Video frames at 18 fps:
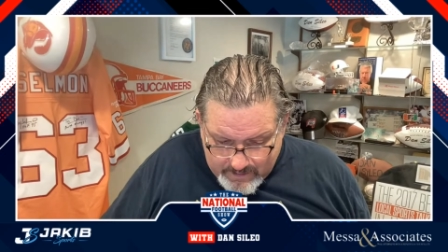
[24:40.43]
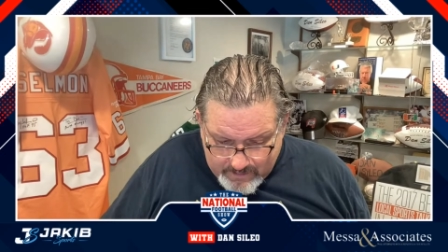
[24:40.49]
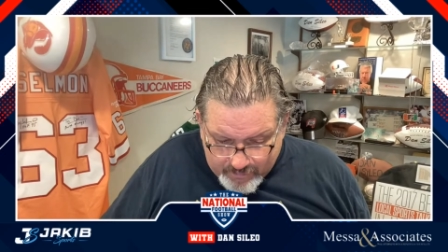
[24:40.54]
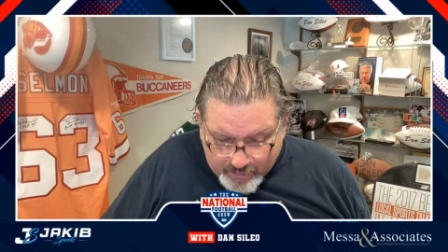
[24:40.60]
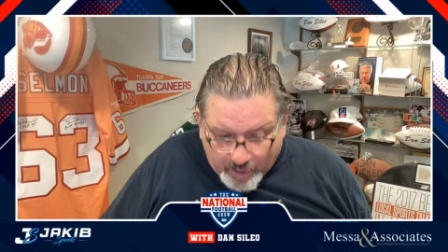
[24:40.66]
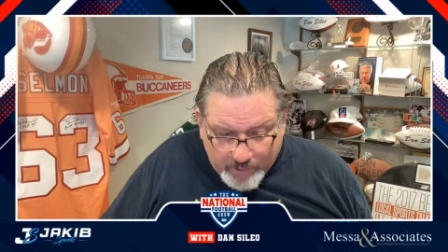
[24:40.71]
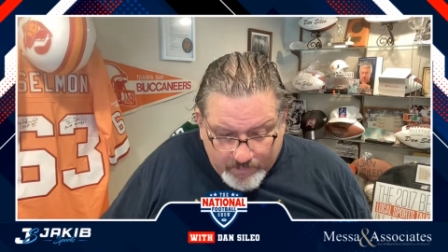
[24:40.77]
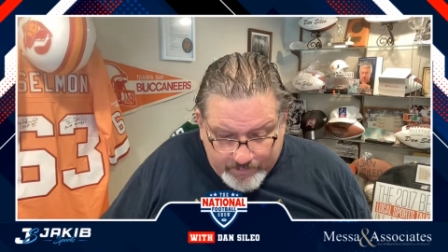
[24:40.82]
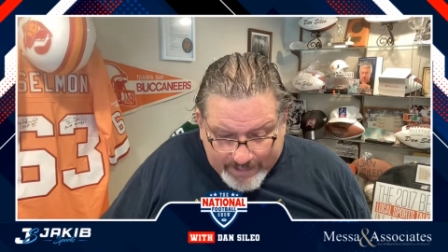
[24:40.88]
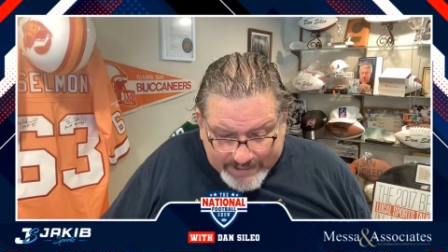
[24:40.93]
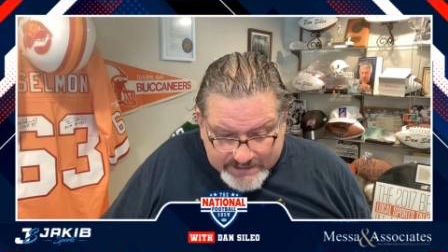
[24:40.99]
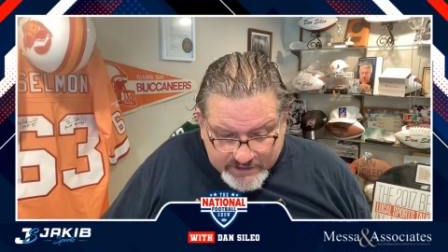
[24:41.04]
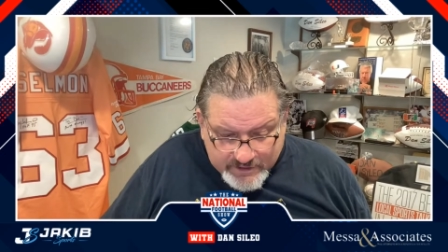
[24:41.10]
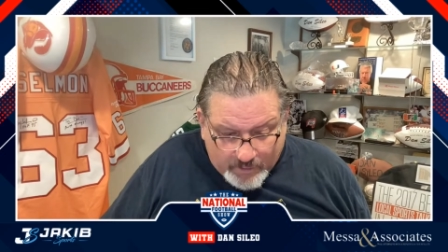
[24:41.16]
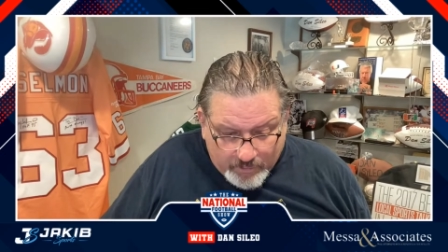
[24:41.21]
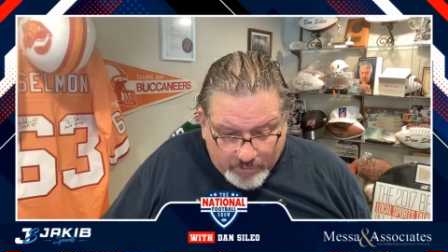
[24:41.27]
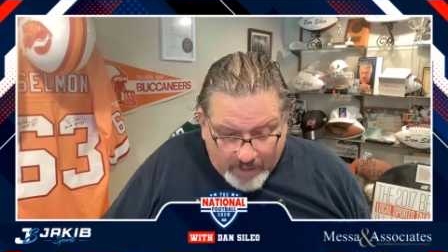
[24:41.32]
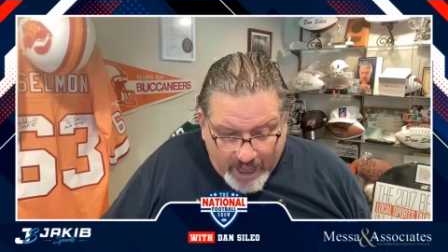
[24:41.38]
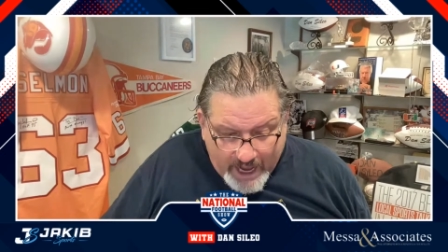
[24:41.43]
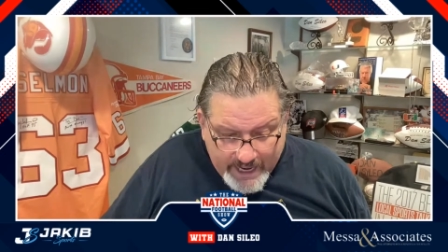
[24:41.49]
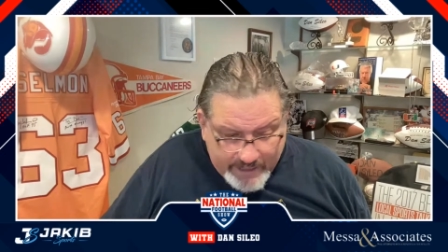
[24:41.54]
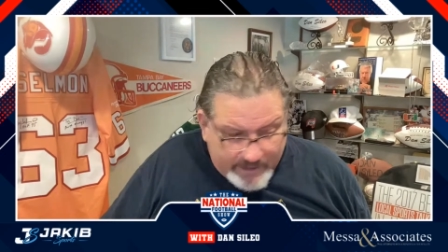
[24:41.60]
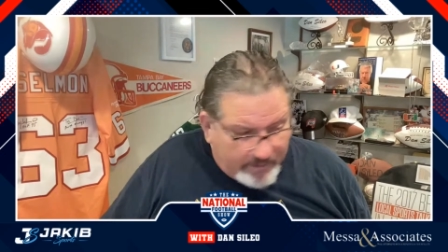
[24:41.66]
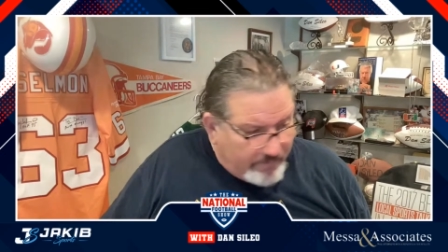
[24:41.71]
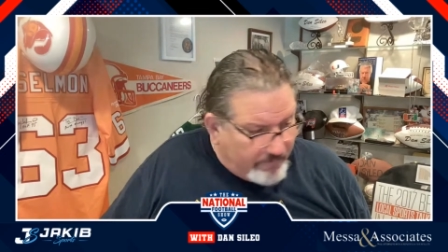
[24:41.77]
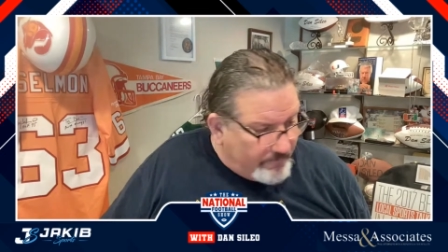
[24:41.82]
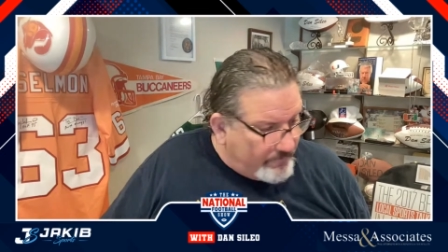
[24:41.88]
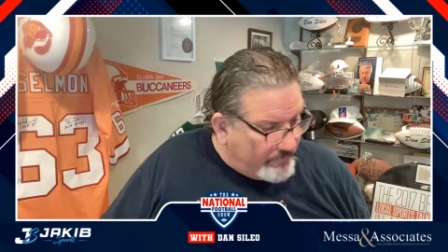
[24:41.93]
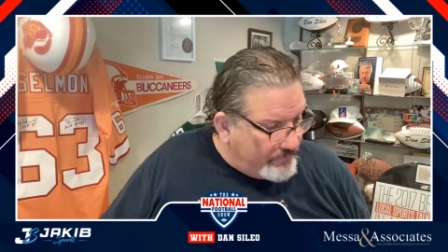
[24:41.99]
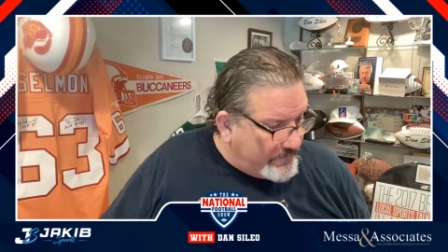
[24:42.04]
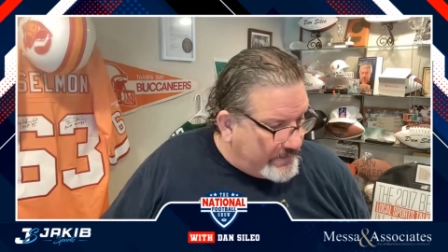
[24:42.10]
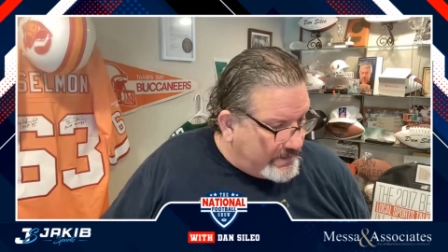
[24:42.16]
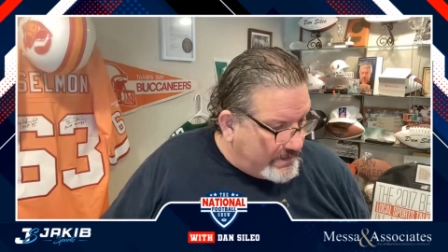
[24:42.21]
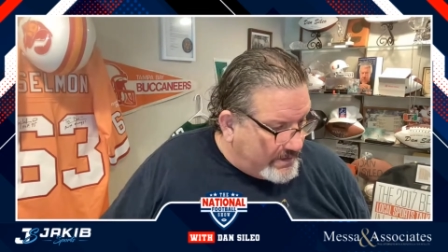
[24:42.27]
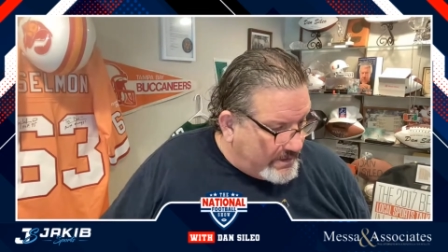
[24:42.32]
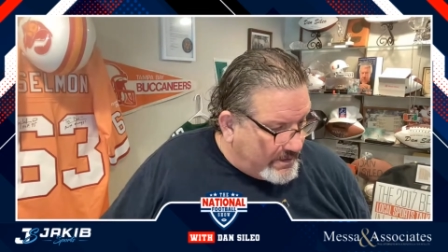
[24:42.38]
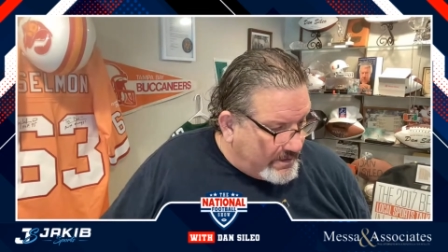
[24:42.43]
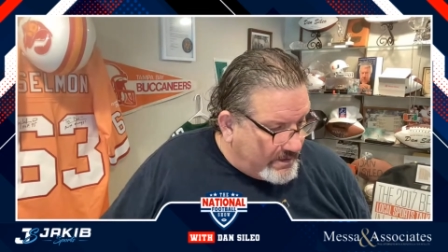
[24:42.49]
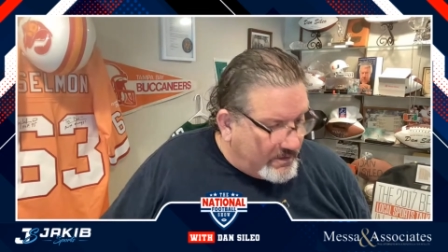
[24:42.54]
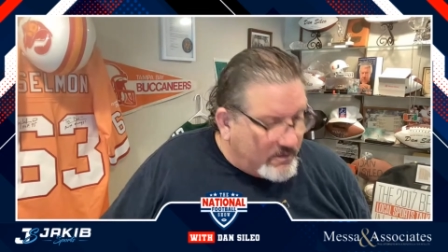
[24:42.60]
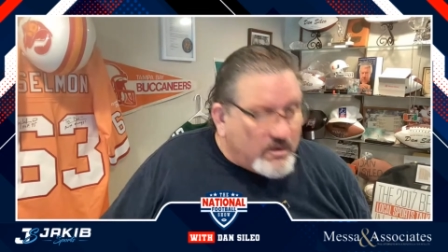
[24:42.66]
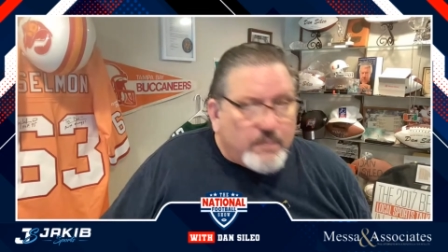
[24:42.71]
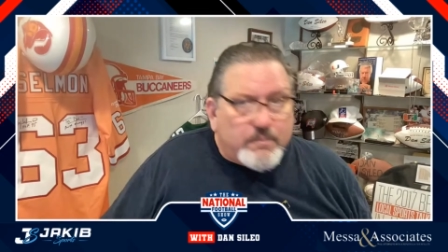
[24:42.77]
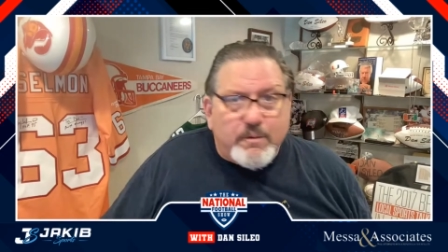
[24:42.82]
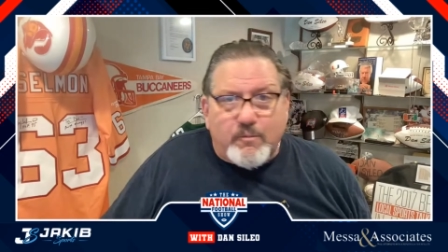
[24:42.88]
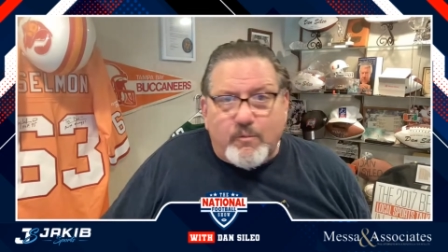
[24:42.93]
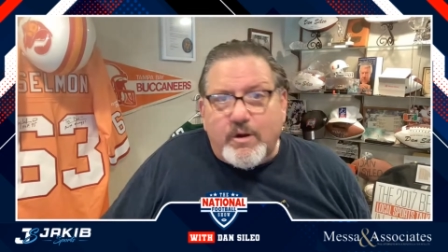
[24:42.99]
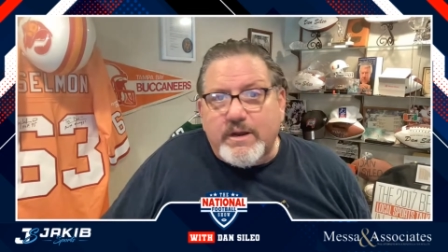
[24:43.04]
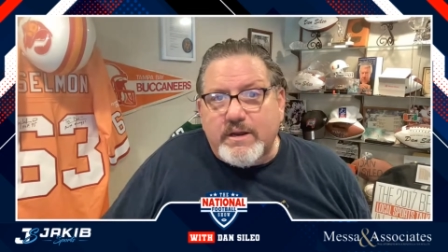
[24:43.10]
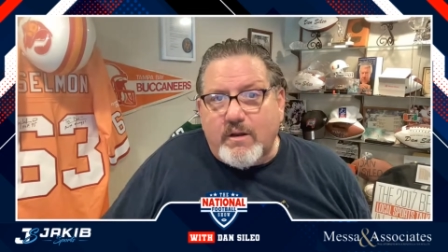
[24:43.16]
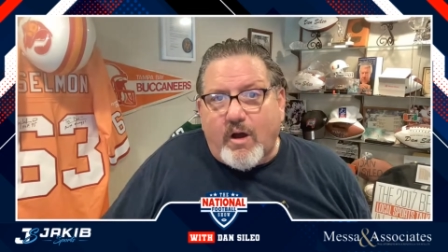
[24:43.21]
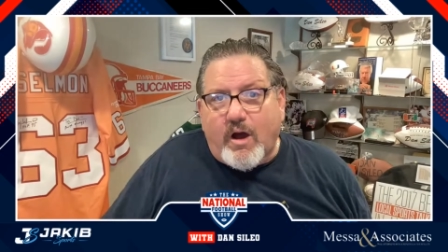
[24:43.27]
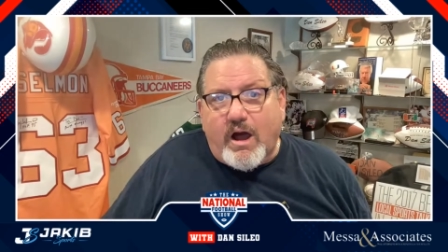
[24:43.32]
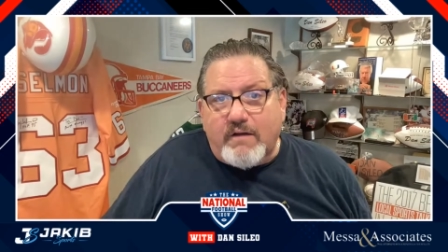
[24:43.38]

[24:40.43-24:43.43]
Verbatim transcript: third best O line, number one